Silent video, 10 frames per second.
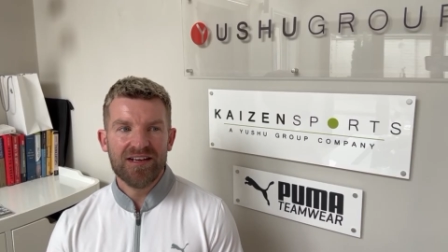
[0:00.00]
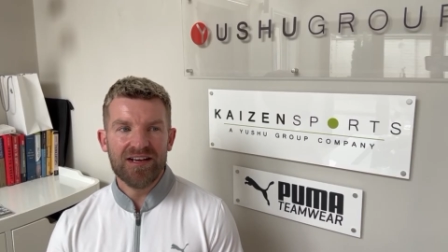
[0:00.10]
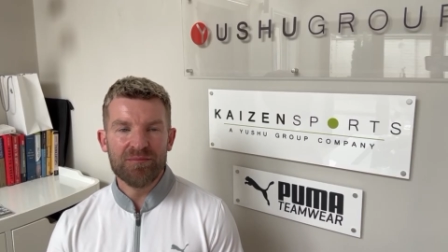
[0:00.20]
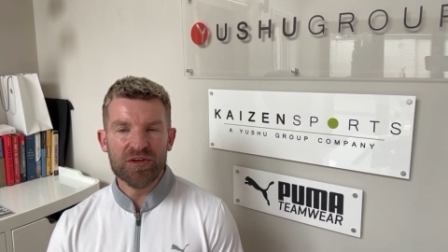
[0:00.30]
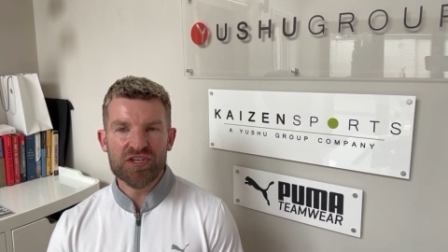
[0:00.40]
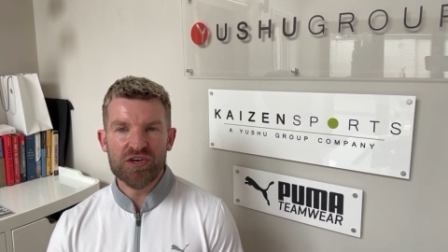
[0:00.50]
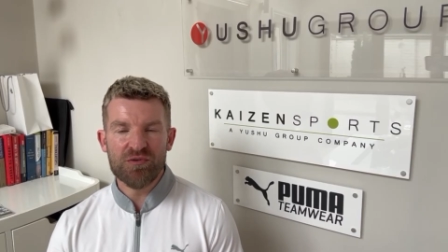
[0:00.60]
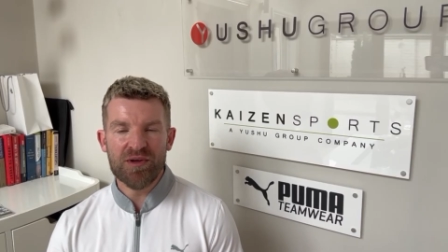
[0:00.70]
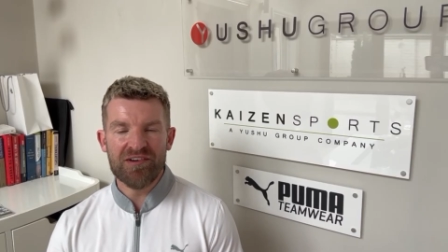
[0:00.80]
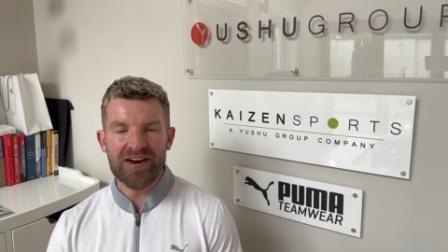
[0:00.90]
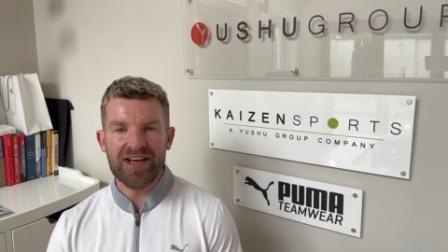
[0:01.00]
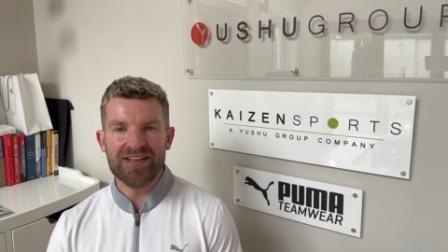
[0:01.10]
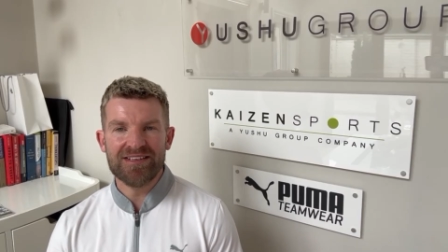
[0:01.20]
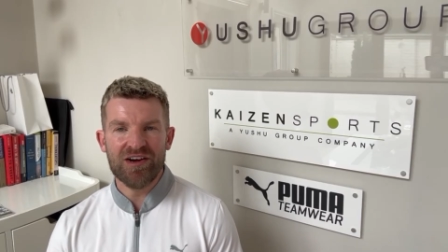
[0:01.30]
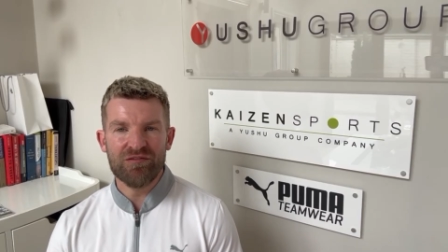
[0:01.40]
I'm not sure whether I'll
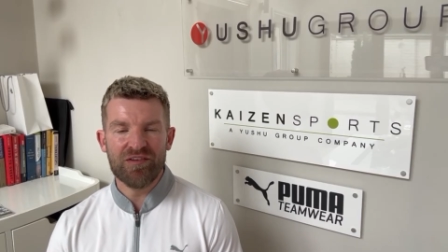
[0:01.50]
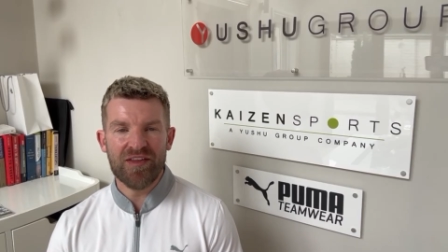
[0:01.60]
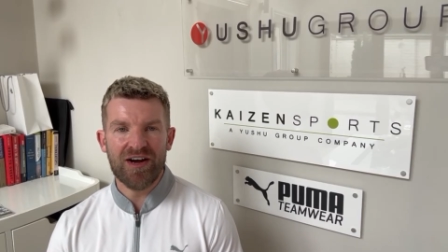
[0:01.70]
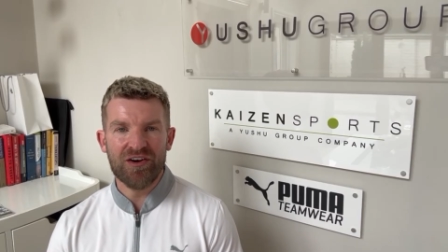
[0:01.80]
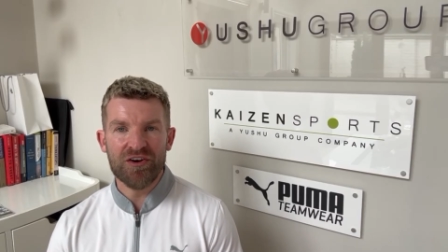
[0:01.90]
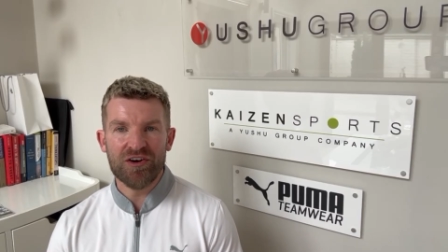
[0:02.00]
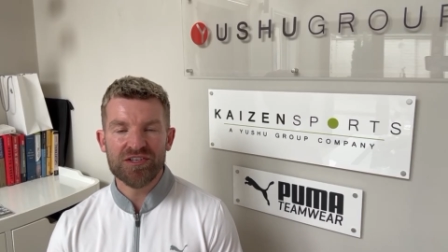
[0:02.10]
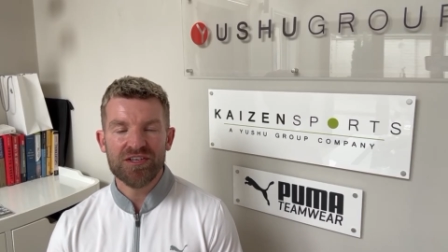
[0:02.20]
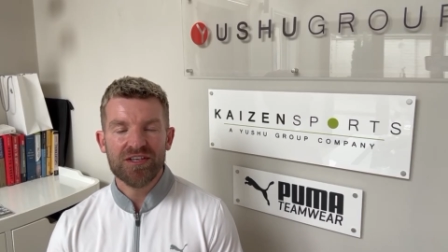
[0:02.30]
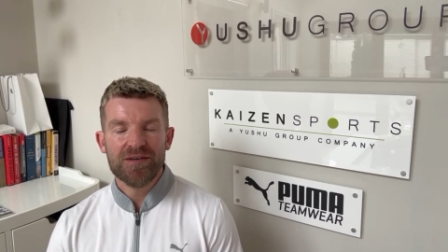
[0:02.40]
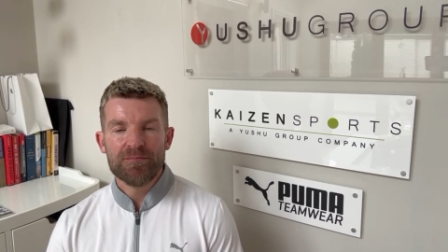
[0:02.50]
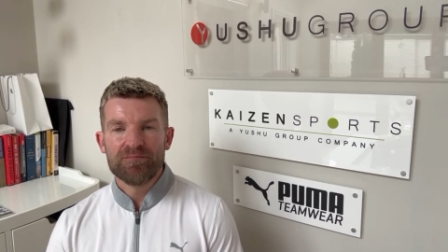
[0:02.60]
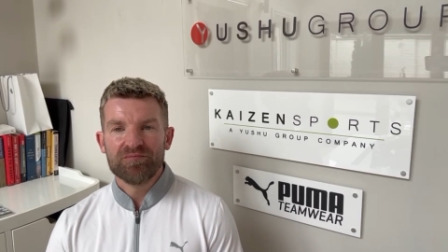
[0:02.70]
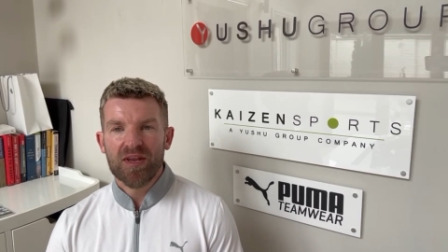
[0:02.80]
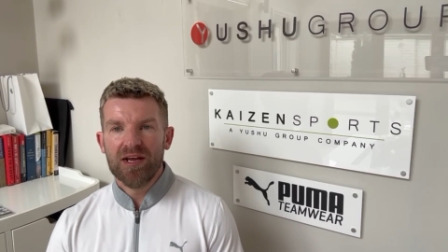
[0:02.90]
get down for that or
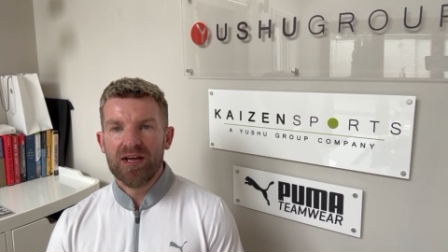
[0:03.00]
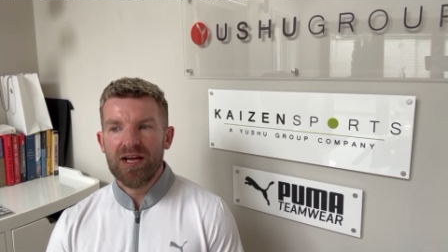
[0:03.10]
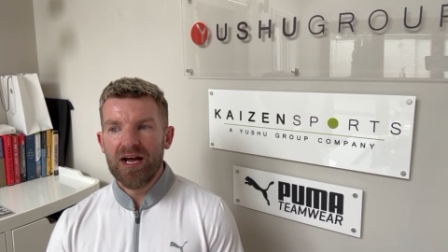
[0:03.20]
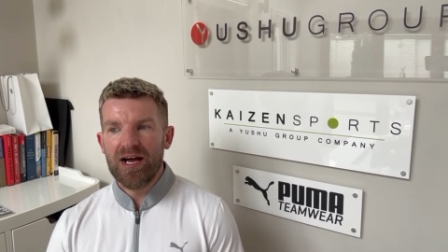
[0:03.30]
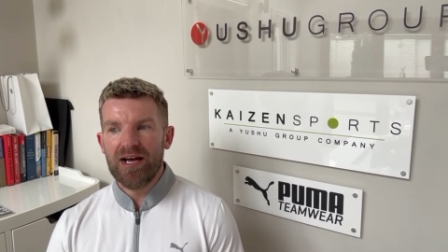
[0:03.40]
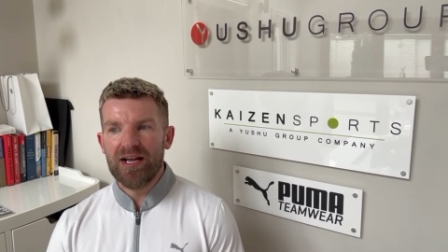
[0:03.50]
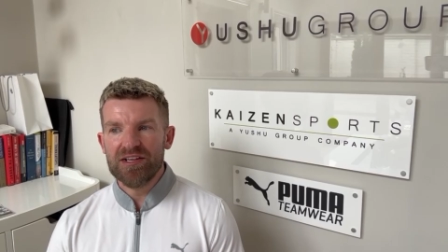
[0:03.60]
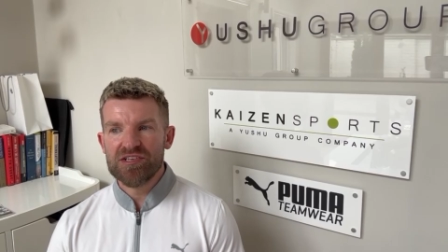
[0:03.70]
not.